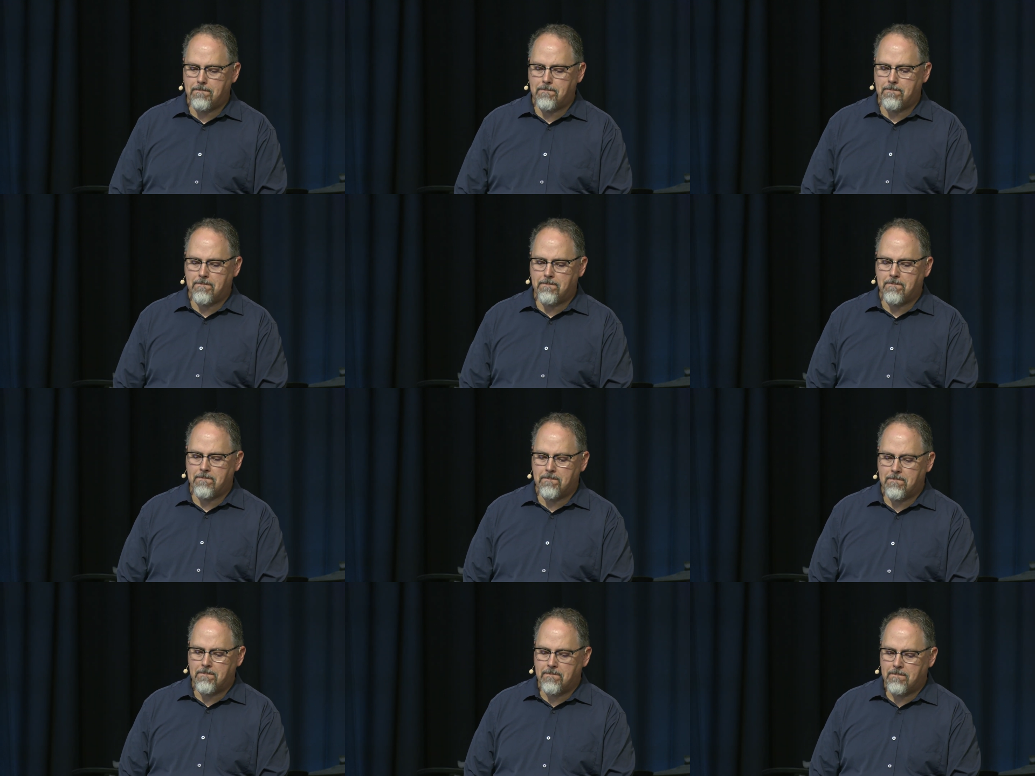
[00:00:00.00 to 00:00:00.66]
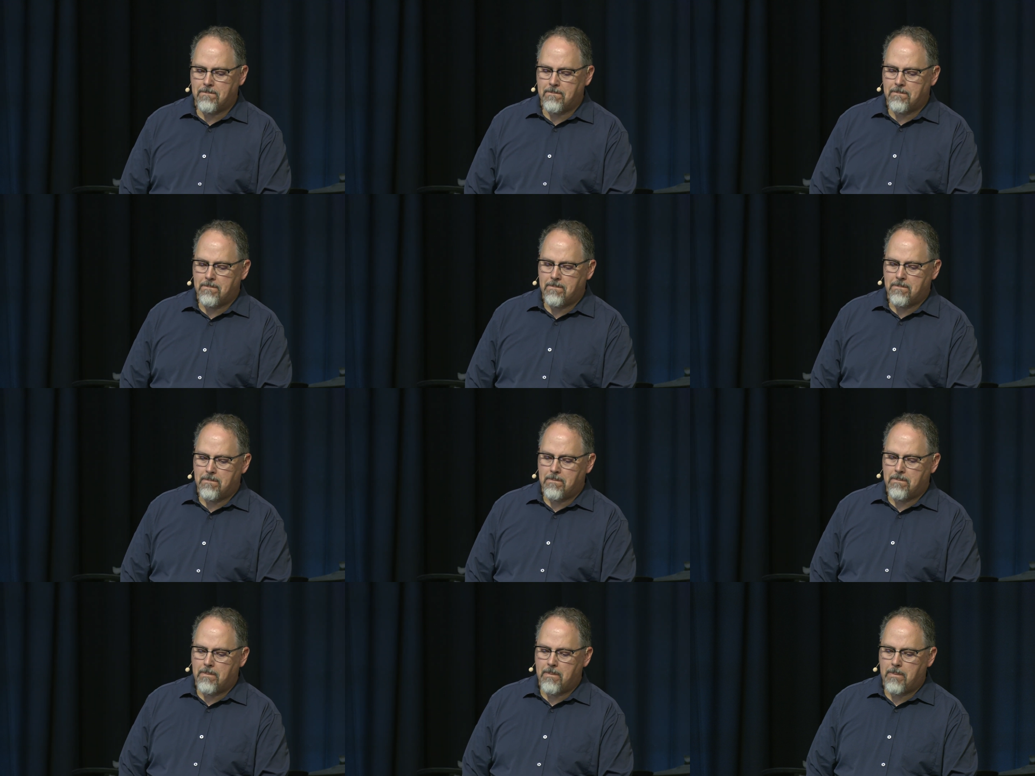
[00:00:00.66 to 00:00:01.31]

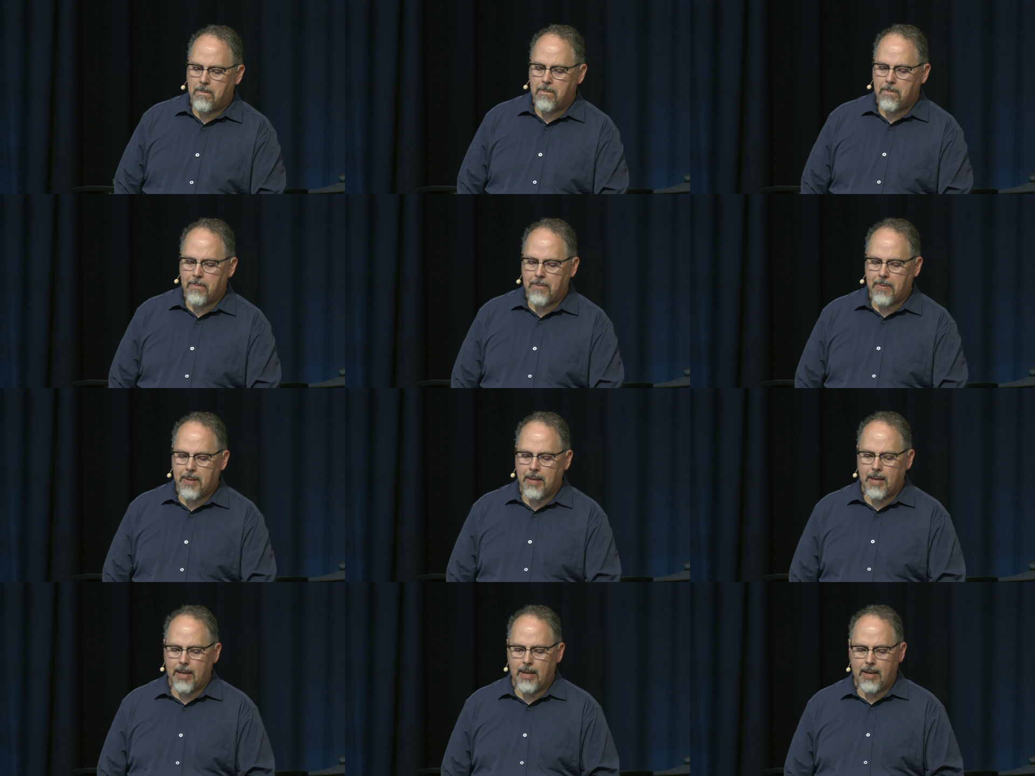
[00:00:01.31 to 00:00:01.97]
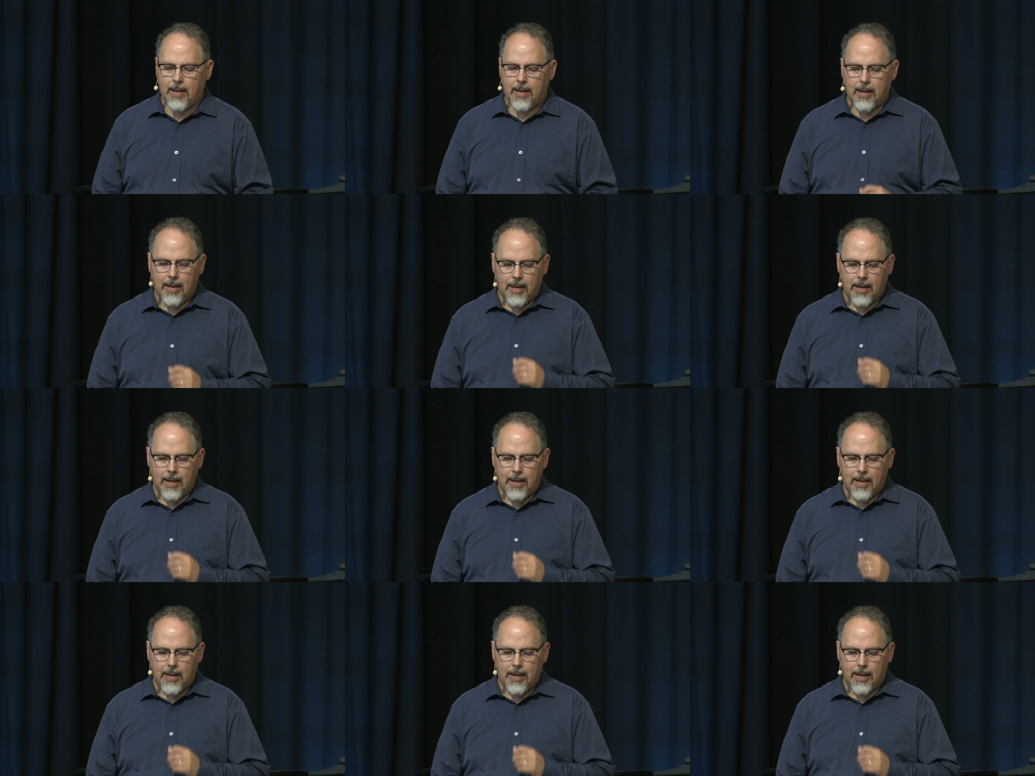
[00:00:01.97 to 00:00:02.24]
Nothing is said.